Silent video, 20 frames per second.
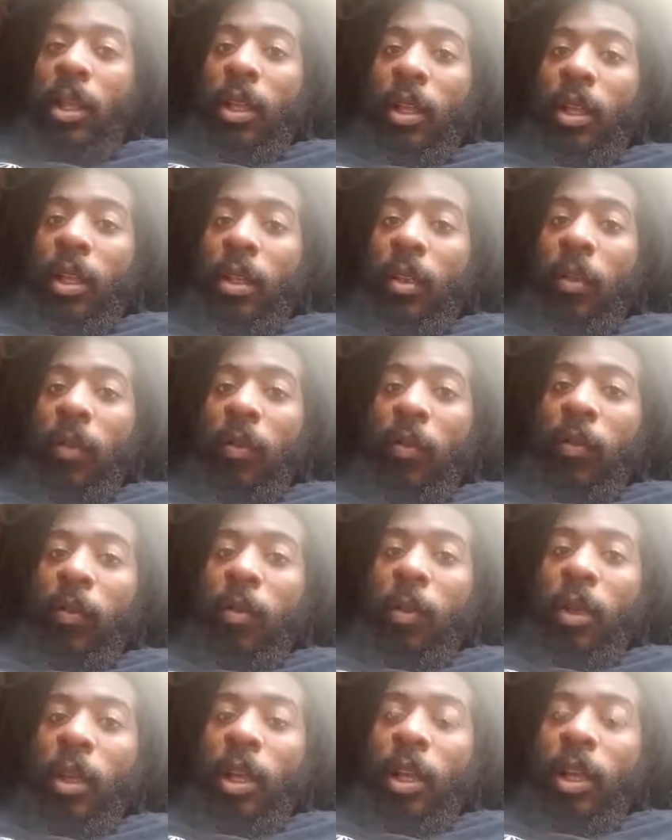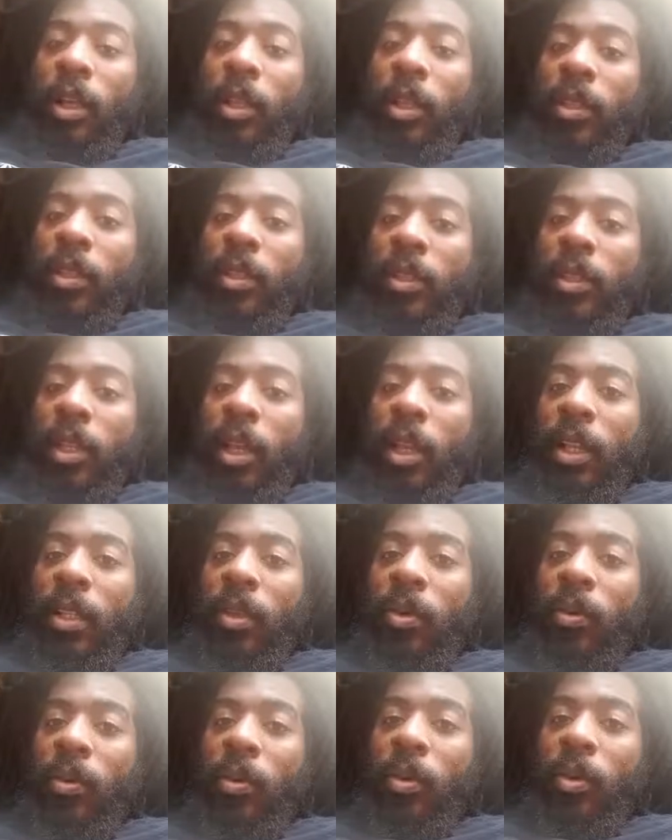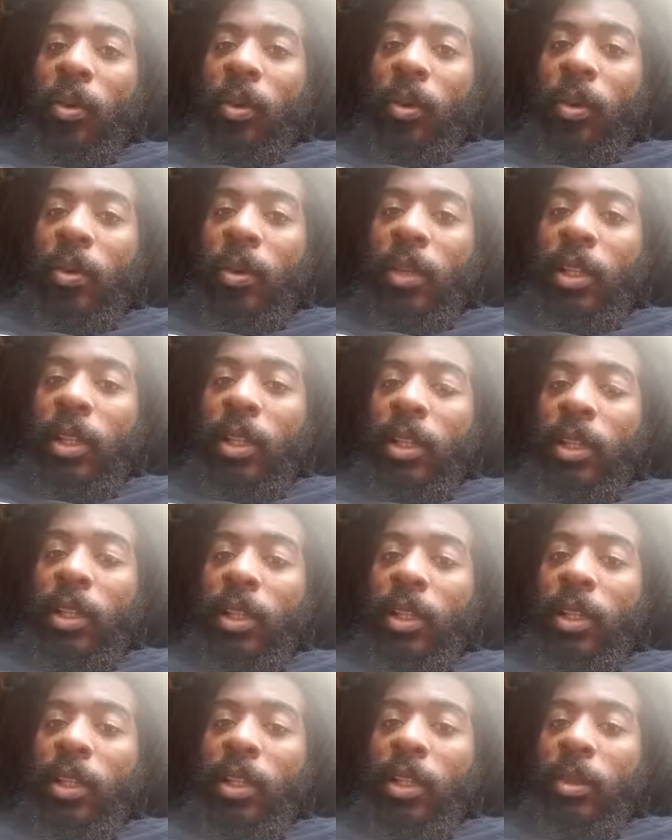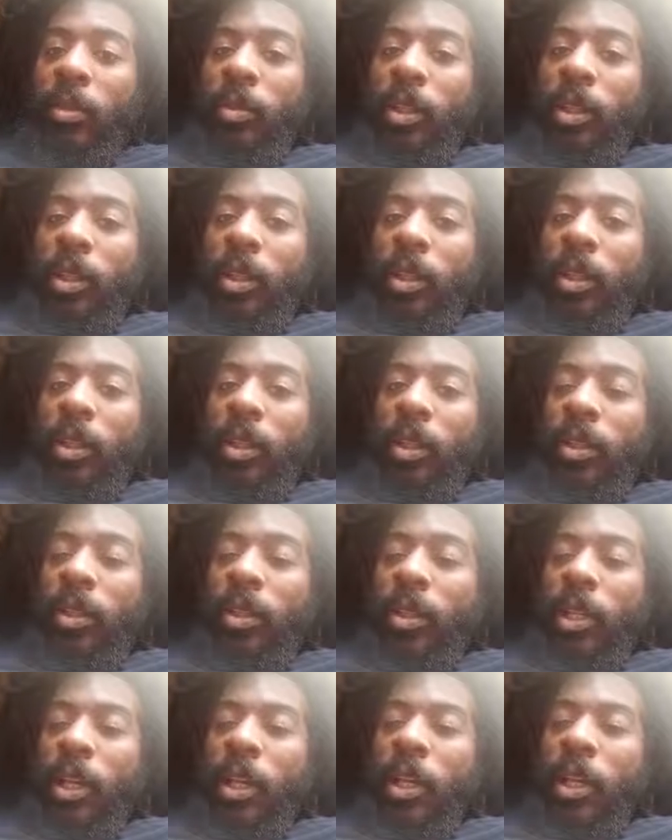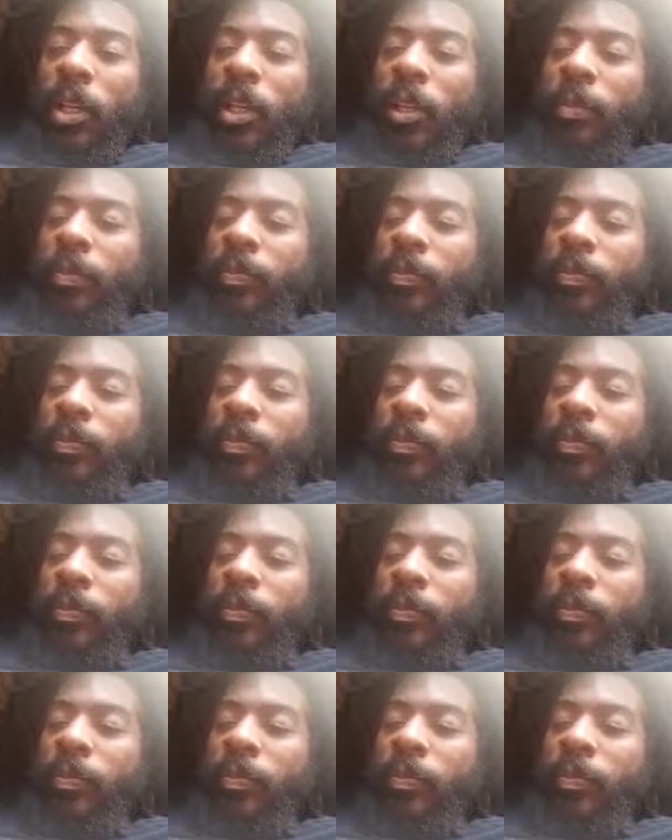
of why silent war was ended in the beginning of time.